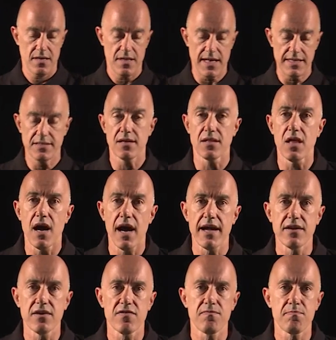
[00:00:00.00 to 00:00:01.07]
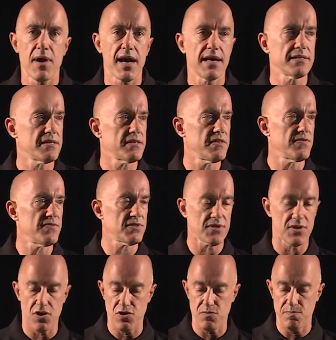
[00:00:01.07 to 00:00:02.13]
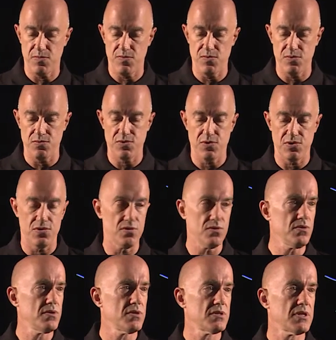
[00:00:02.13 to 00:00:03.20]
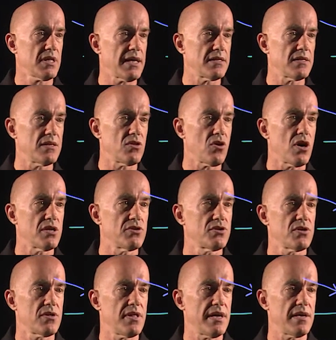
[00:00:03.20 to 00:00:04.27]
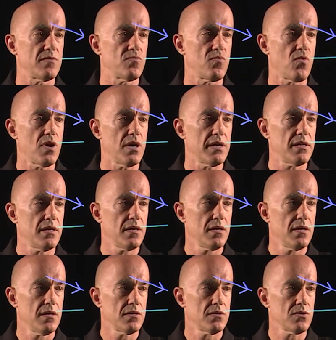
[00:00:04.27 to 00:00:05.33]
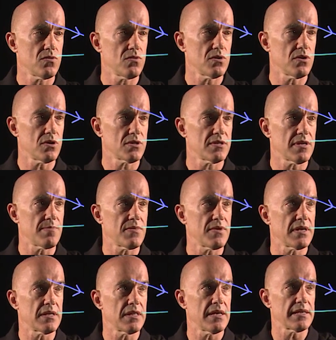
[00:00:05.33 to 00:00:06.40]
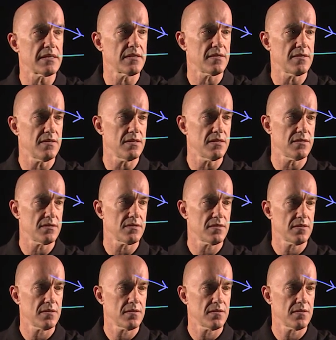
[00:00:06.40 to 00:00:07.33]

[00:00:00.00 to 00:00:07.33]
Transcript: That's a line of positive slope root 2, slightly larger than 1. So it looks something like this.